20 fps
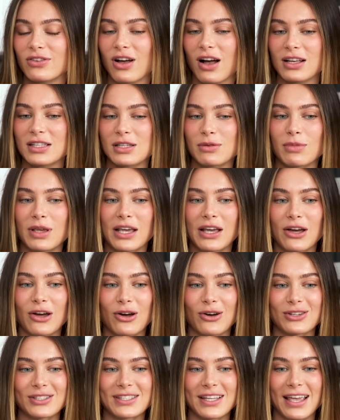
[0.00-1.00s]
of
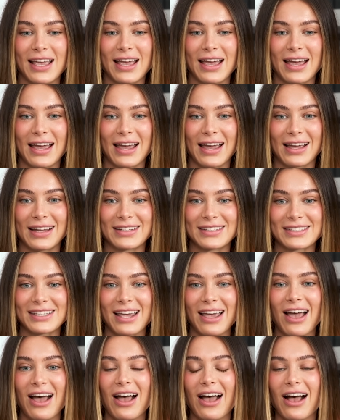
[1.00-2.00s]
Casamigos, and
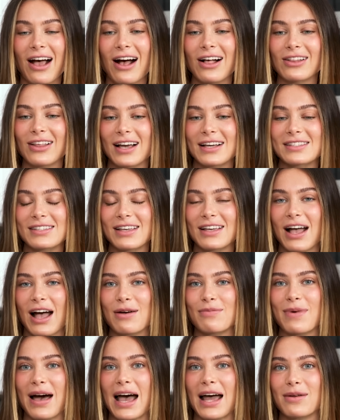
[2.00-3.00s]
Alexa
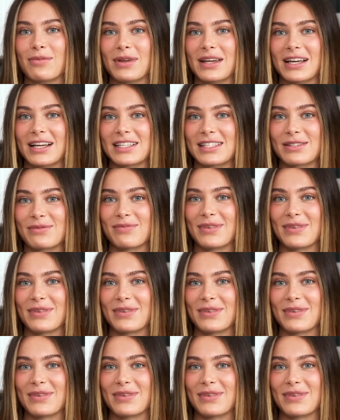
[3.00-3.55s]
got mad because